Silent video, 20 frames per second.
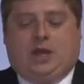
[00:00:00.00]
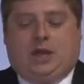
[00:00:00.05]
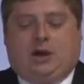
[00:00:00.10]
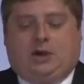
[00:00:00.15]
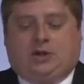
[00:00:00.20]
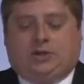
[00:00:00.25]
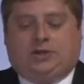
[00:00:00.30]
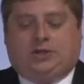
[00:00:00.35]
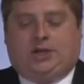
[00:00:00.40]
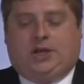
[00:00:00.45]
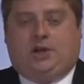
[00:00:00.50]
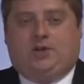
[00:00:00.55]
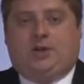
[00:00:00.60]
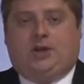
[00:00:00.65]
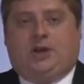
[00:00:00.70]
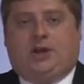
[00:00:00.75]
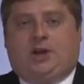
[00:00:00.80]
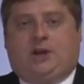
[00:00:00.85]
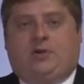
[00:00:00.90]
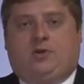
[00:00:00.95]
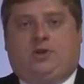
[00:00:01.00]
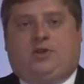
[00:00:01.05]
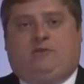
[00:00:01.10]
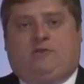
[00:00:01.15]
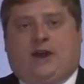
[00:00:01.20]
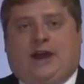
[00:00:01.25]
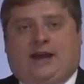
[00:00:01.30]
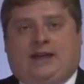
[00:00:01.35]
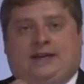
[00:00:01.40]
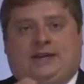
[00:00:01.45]
Also,
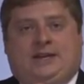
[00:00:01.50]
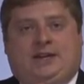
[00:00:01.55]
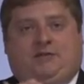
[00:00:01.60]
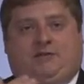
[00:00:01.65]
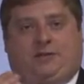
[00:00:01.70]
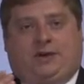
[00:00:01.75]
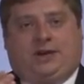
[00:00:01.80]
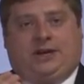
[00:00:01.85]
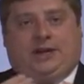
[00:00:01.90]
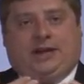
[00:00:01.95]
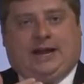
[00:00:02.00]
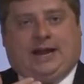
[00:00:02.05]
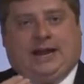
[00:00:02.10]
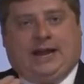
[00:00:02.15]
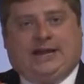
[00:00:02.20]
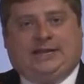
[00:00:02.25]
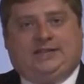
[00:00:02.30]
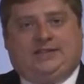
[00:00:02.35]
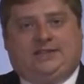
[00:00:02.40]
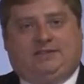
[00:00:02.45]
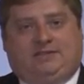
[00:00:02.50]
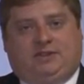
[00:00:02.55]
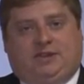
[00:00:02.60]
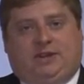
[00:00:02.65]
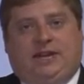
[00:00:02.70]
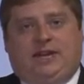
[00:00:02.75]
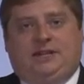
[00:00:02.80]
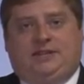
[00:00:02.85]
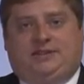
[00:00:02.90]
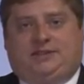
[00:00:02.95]
you've got different kinds of
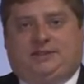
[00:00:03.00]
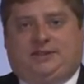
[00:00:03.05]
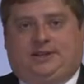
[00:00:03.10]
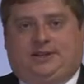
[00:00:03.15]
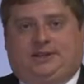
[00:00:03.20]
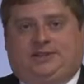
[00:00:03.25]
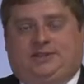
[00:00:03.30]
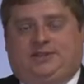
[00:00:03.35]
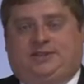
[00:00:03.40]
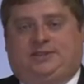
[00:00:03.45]
lenses,